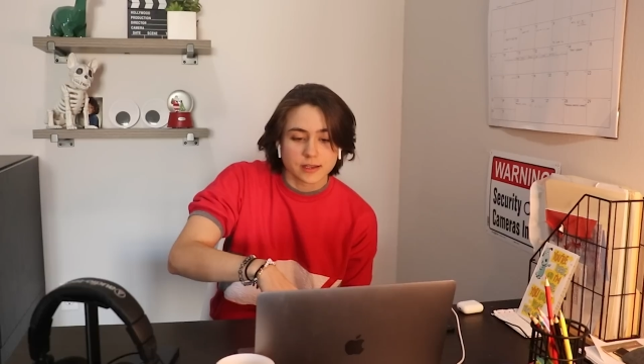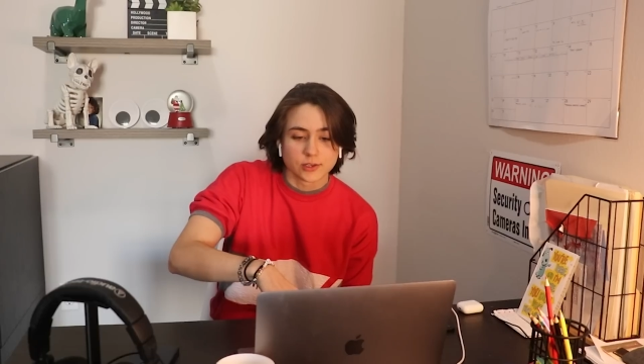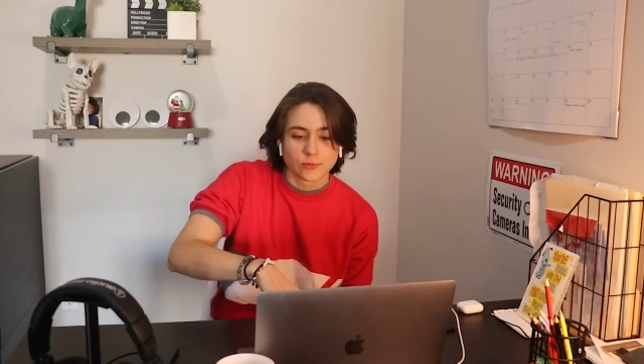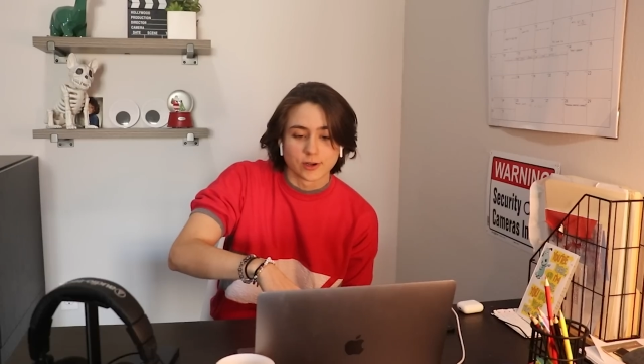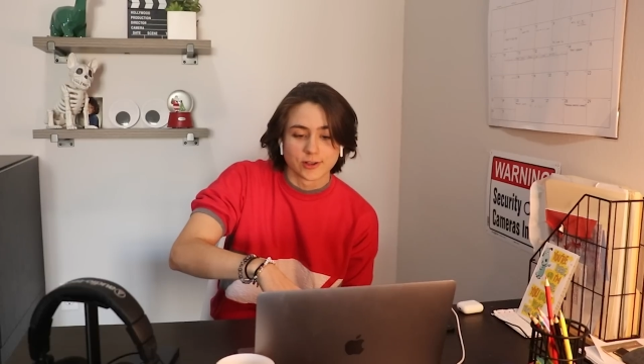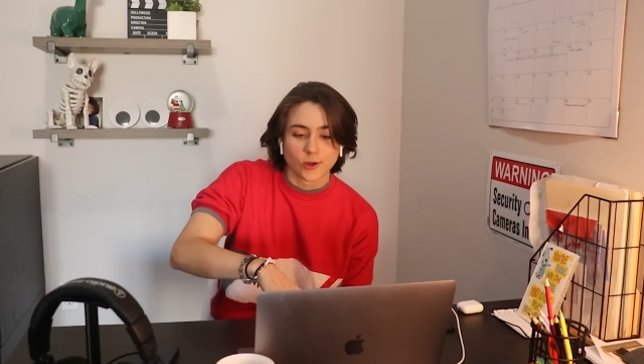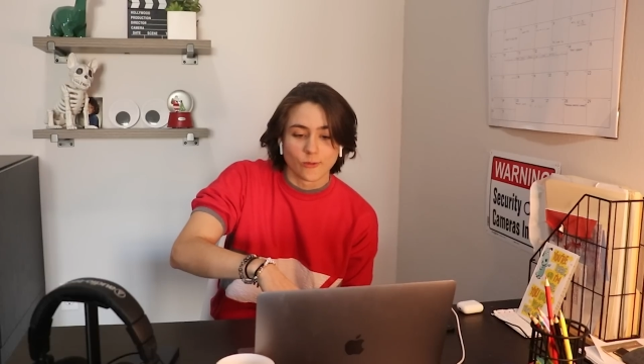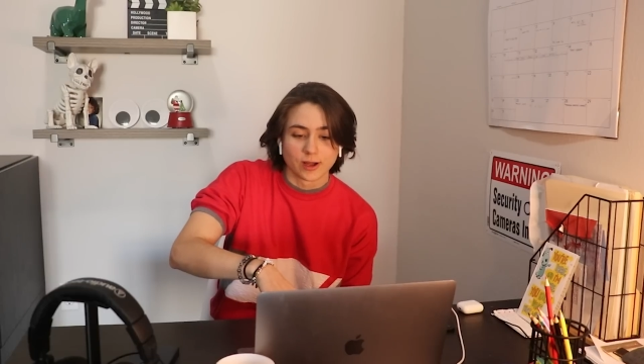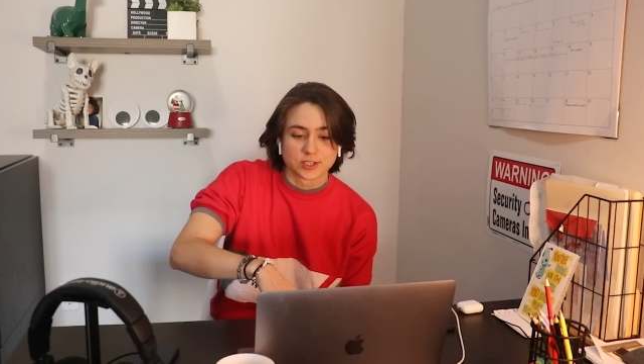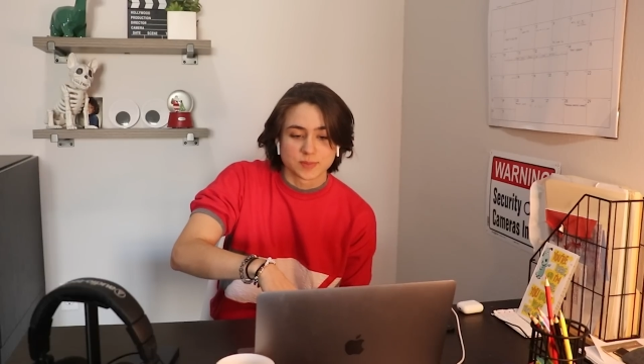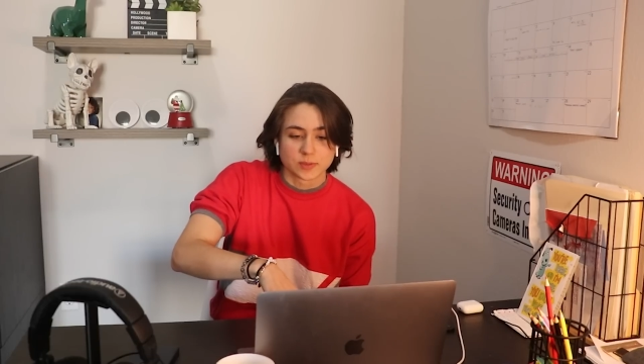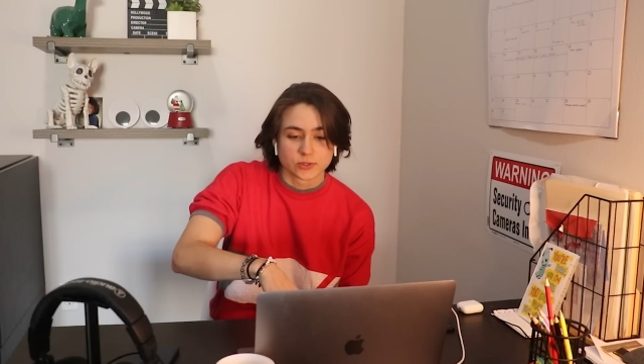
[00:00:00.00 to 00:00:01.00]
and you want to go
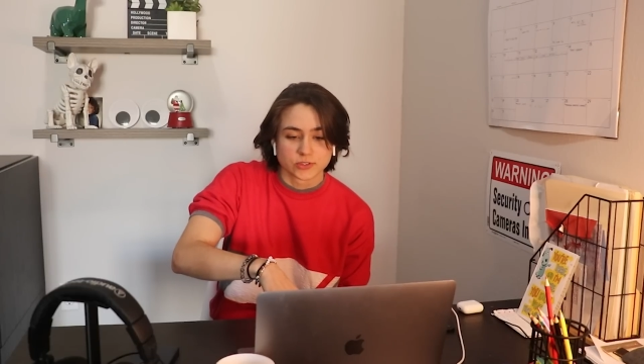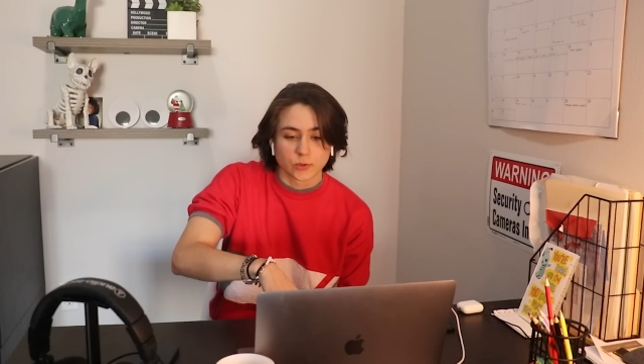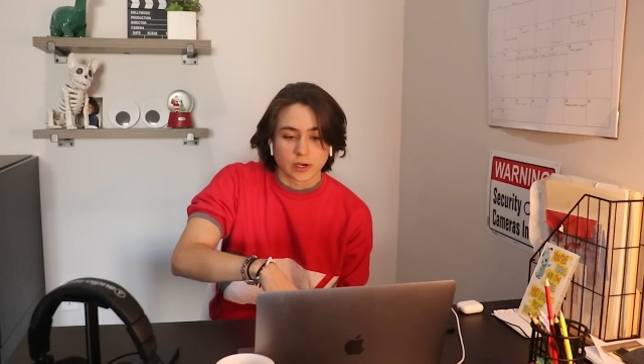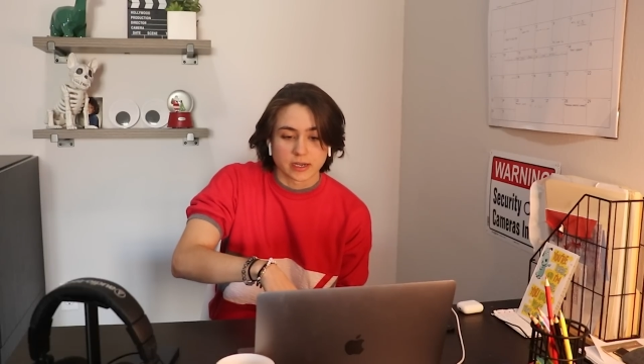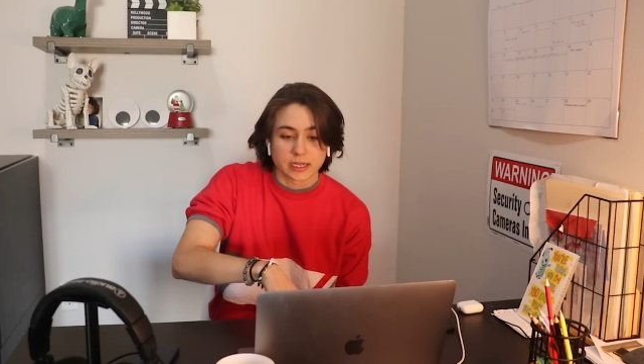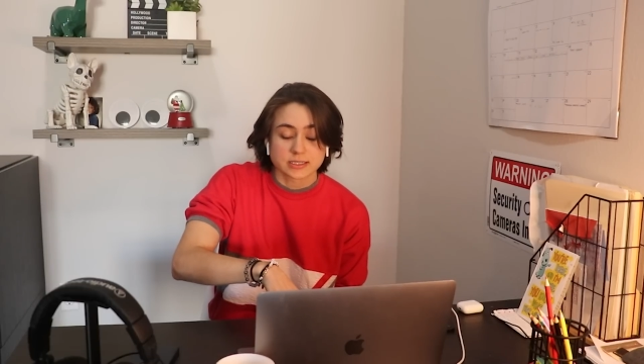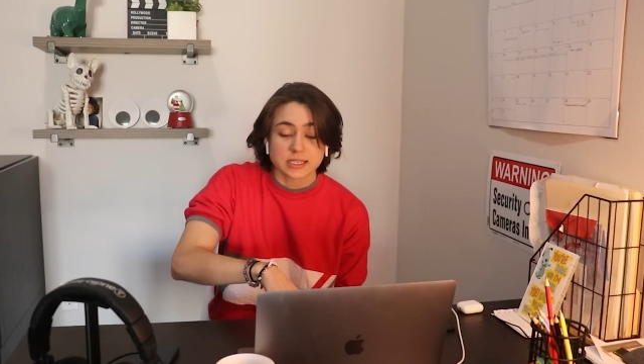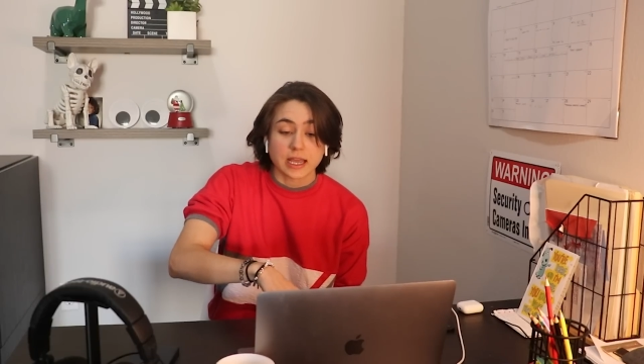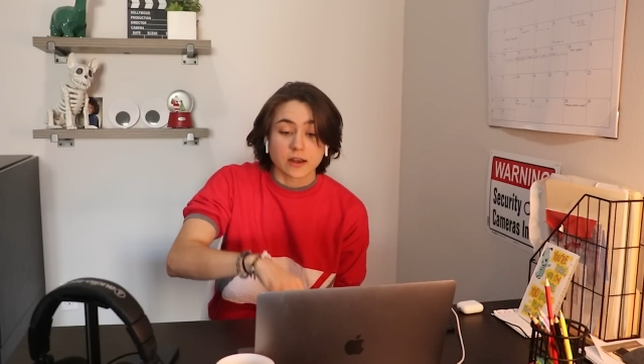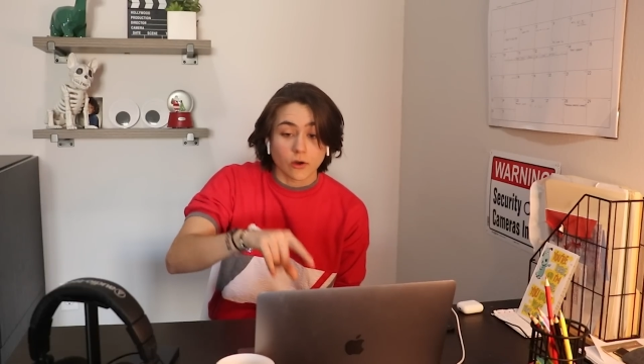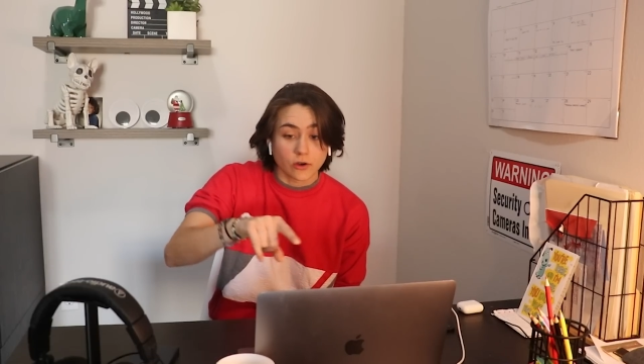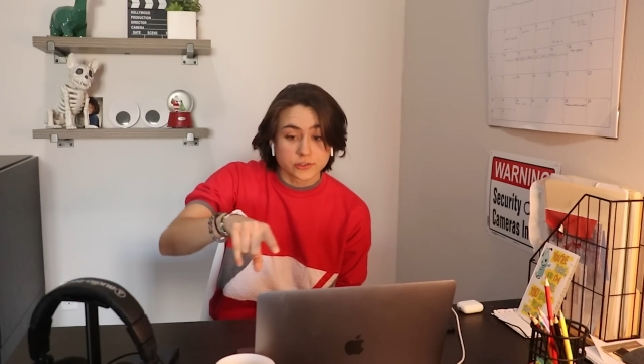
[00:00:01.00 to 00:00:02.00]
watch people square dance,
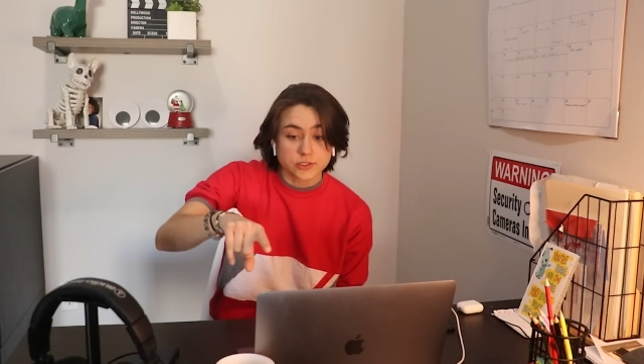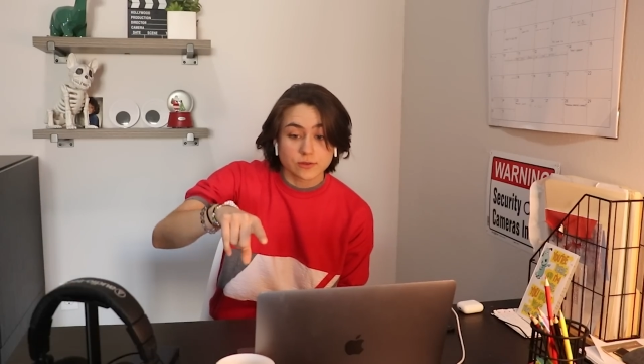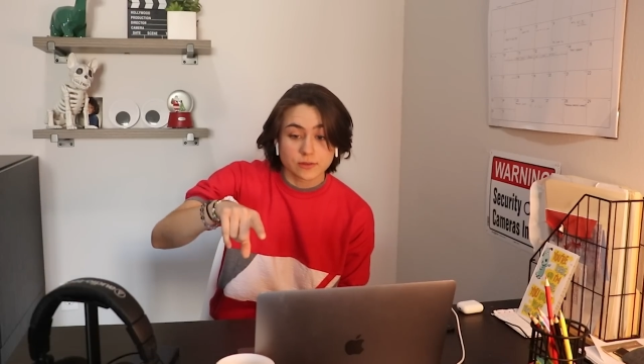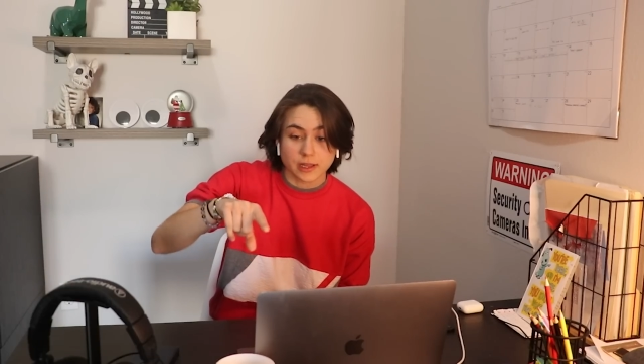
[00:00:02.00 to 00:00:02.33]
and also